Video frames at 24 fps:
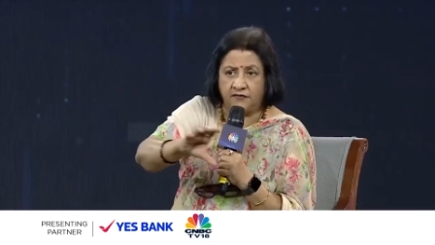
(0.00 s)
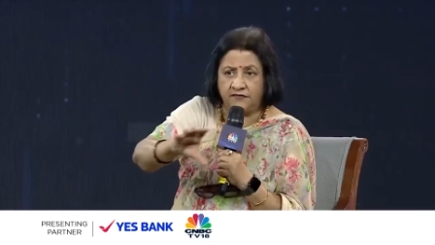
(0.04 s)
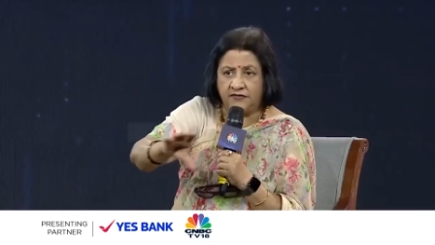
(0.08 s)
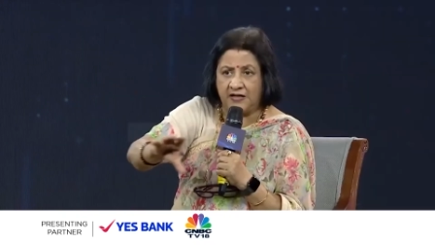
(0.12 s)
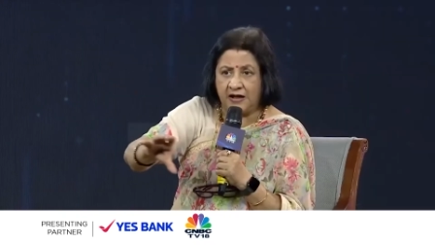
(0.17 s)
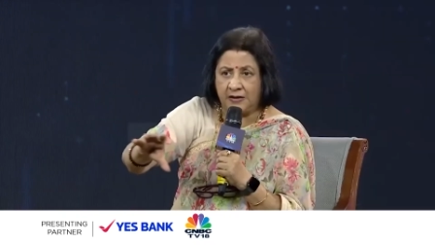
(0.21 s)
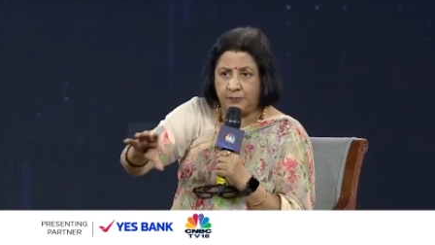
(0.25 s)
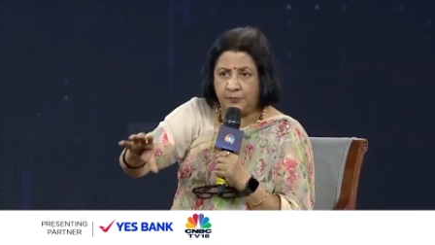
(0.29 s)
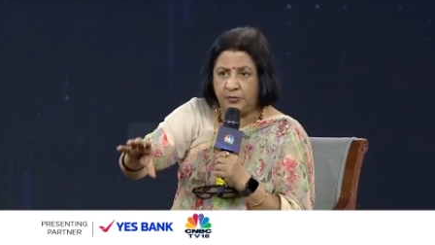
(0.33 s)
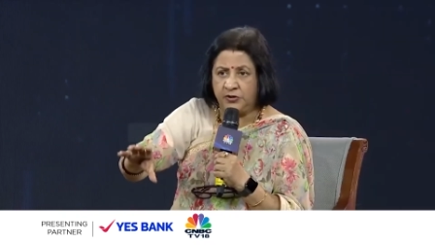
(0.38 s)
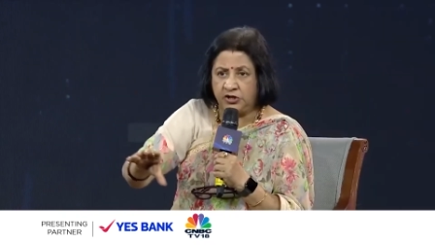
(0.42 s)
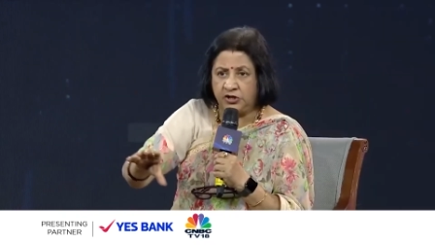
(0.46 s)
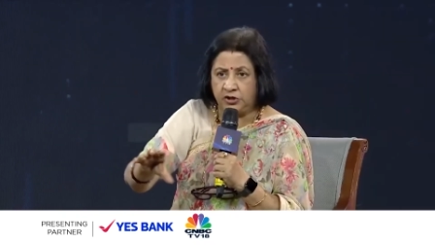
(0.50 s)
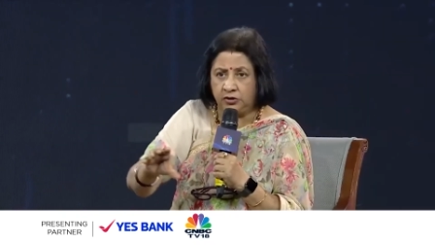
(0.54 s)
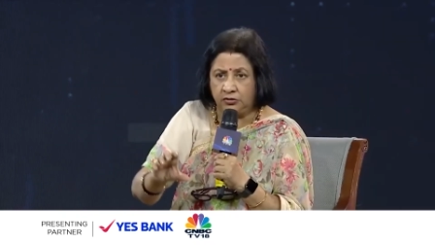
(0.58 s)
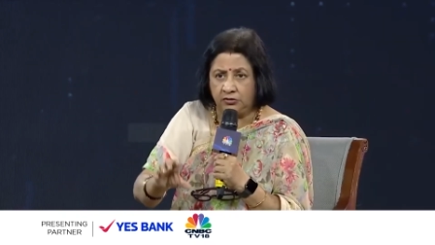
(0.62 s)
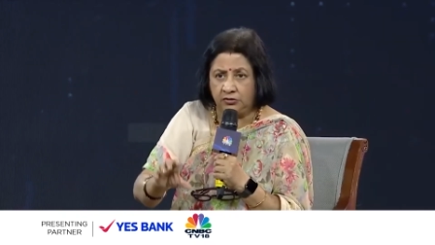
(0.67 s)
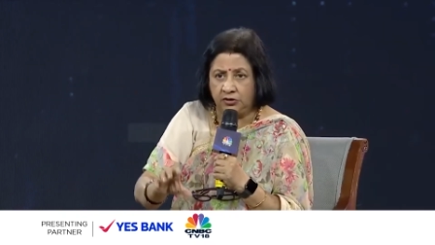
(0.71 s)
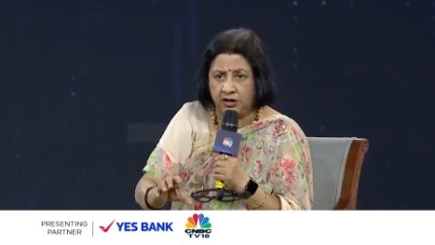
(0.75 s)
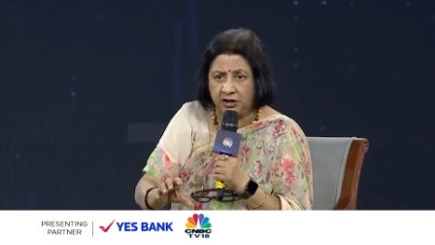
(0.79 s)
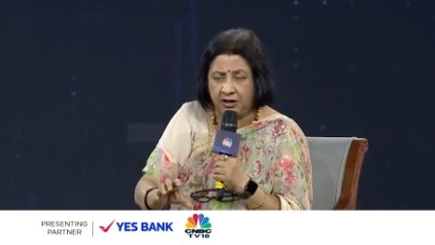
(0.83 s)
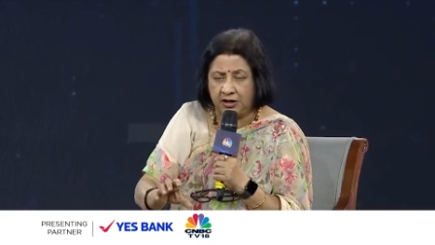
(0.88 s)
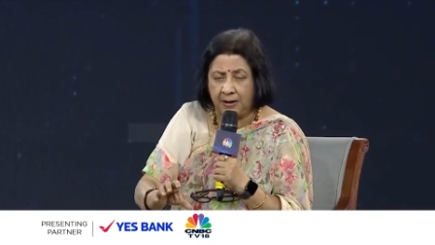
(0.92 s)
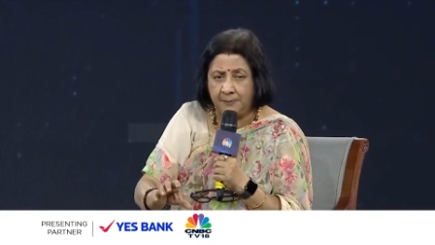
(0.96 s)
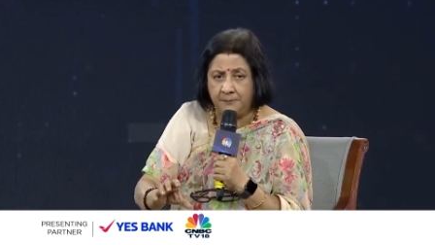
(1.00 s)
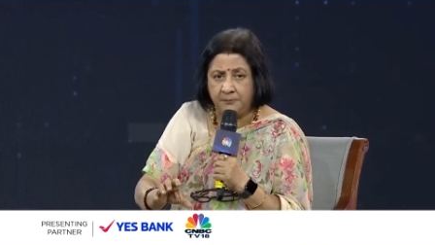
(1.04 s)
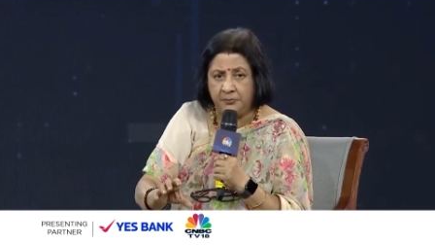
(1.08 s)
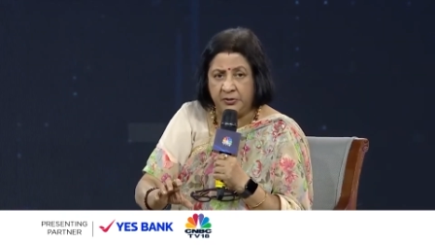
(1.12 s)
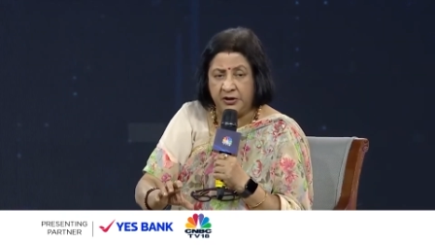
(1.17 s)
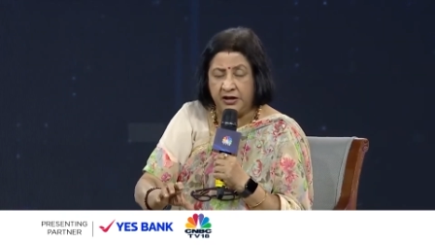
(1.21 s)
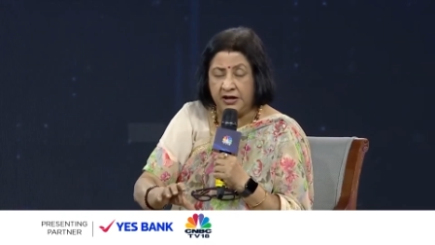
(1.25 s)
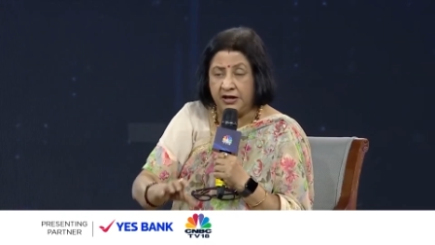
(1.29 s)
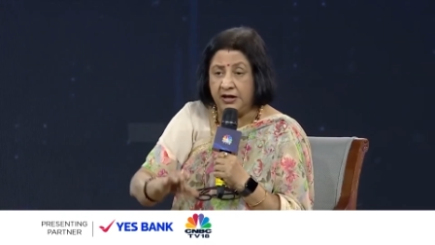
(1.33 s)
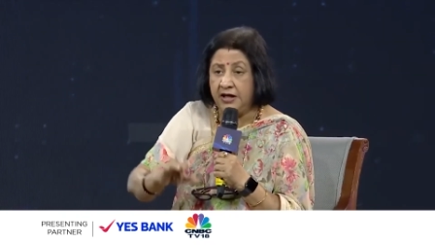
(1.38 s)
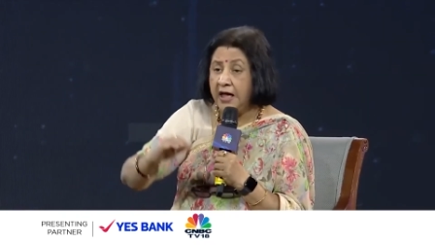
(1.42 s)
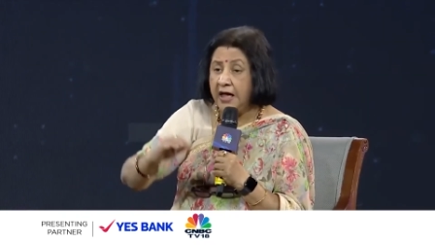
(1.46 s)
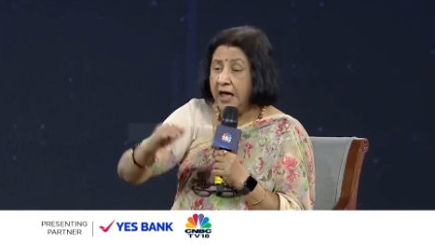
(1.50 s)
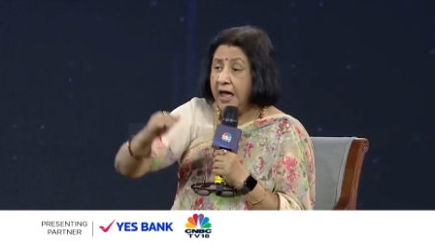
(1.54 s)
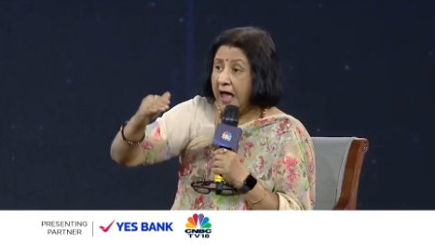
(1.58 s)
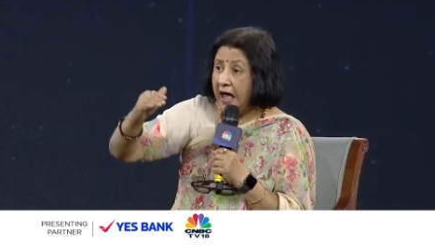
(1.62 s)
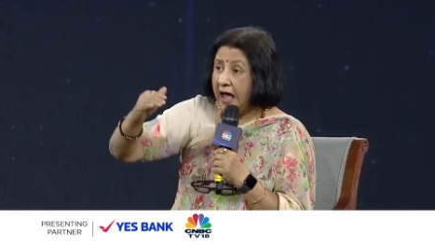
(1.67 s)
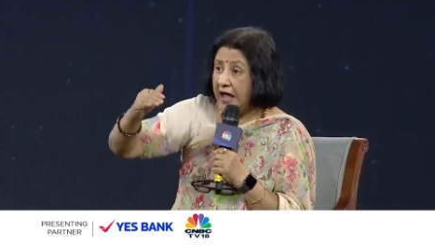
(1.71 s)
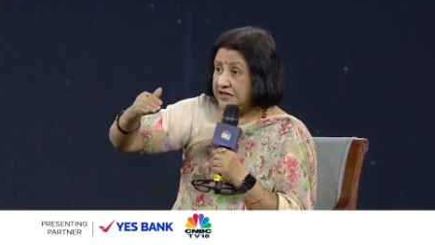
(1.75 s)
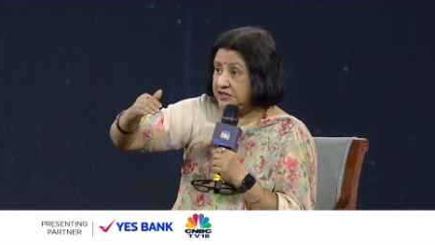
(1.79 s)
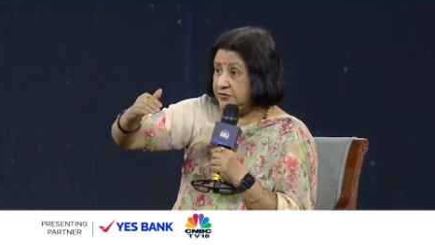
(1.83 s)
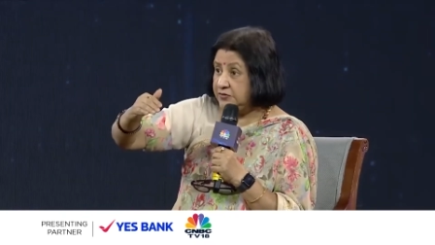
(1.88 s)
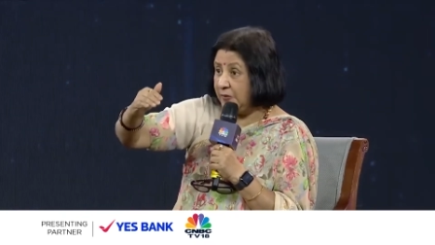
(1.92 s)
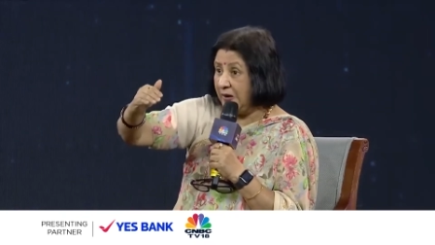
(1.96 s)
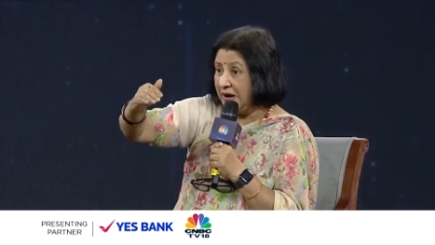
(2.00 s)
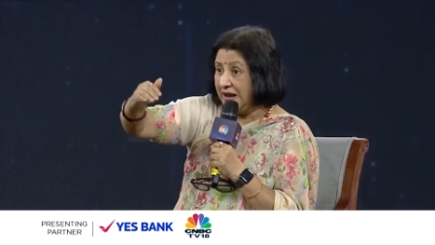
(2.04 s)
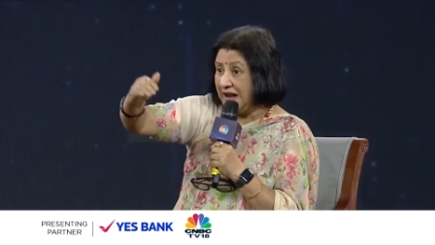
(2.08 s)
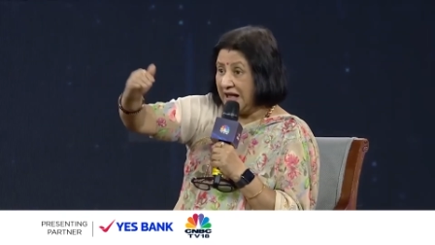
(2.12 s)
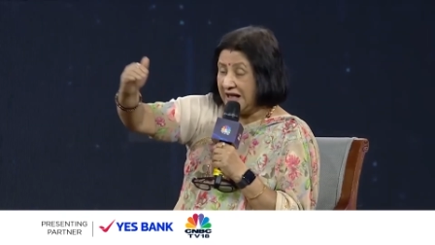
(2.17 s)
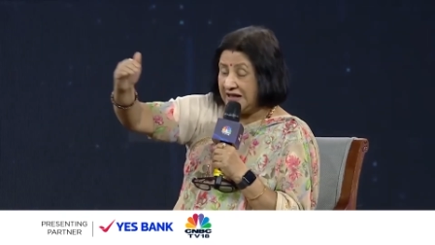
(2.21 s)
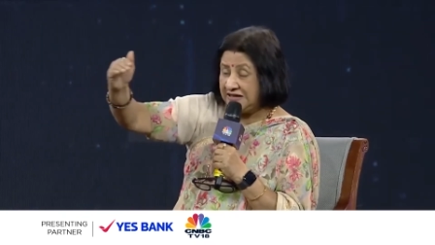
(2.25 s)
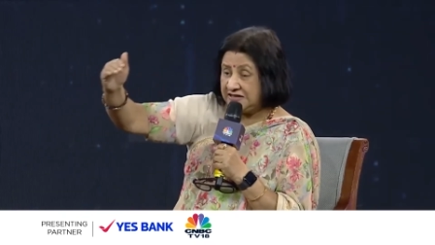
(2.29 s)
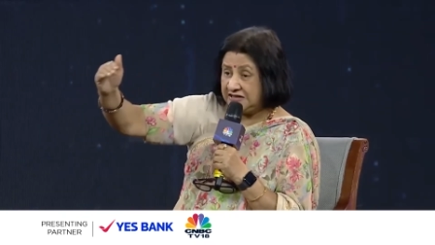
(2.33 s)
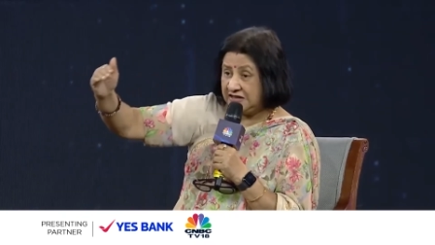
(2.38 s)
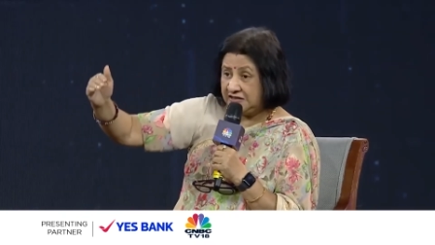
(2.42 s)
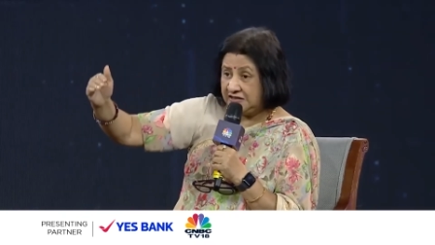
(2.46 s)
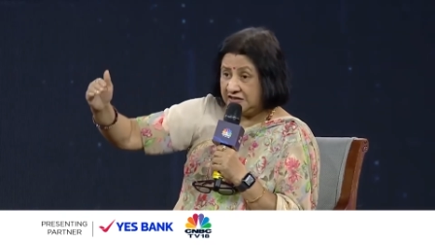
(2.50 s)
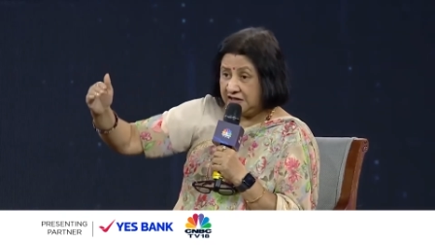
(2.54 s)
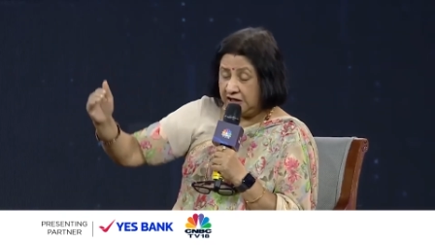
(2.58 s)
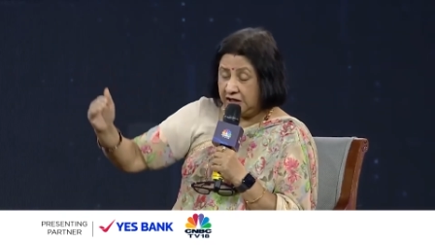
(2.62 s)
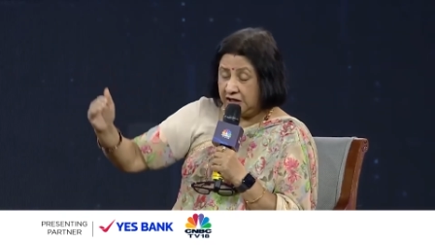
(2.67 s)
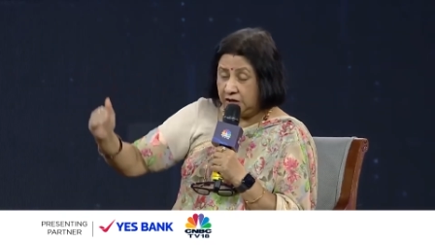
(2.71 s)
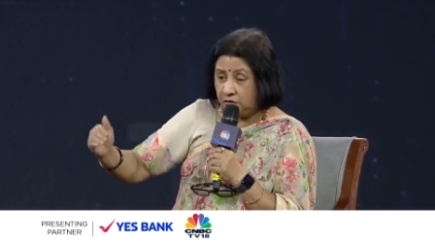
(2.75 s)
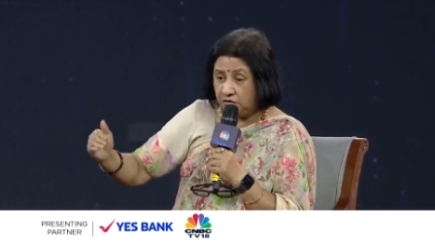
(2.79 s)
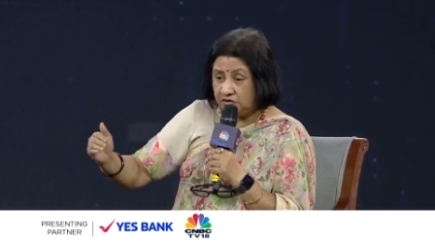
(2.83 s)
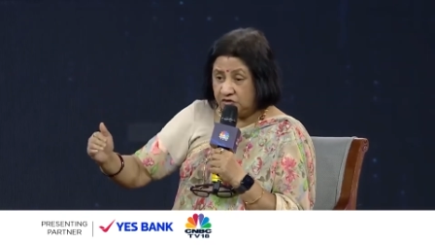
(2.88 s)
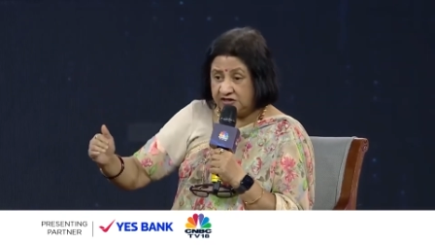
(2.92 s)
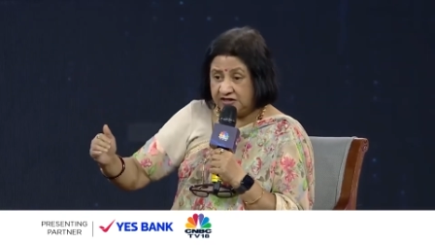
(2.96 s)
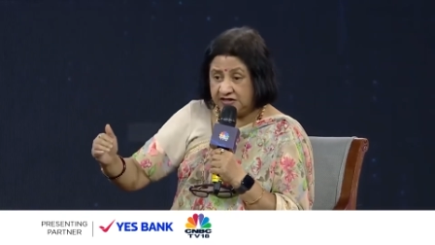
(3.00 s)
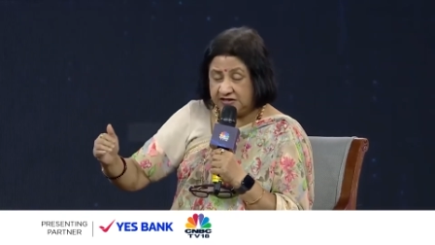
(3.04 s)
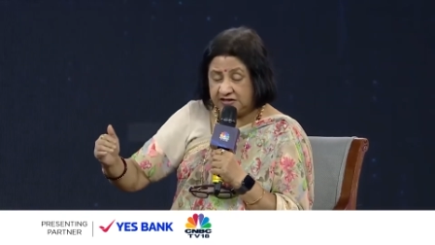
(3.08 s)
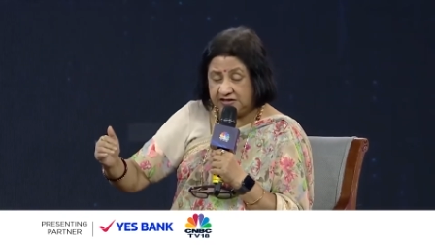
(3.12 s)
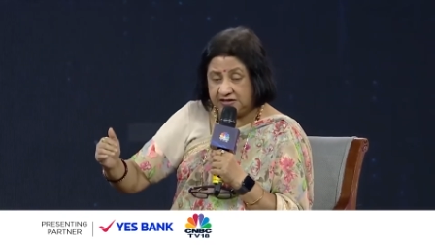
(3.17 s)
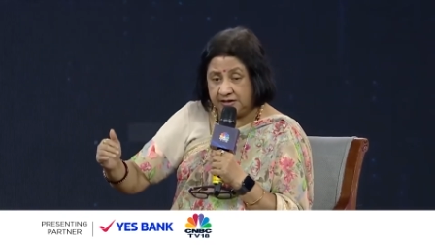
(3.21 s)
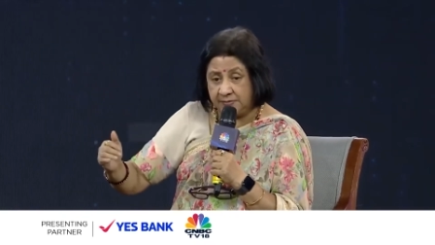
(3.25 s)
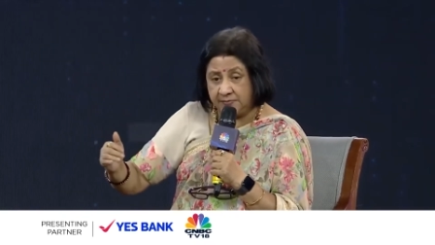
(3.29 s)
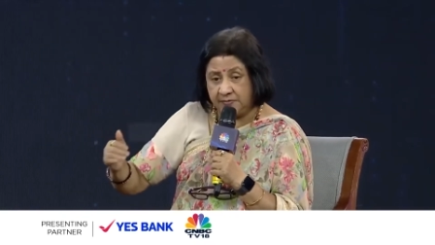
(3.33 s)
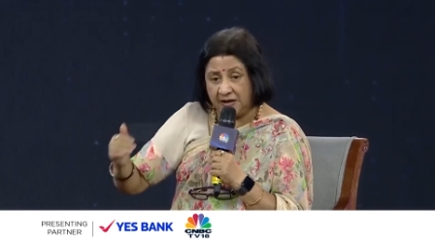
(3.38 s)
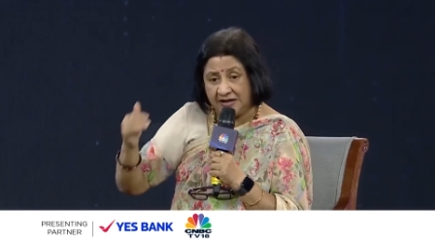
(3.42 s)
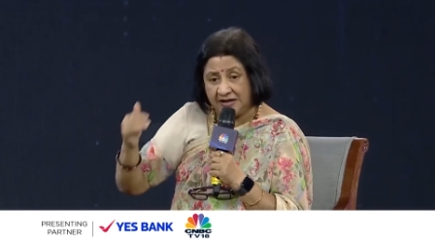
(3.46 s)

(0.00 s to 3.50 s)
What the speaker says: of that particular company, as well as in the ecosystem,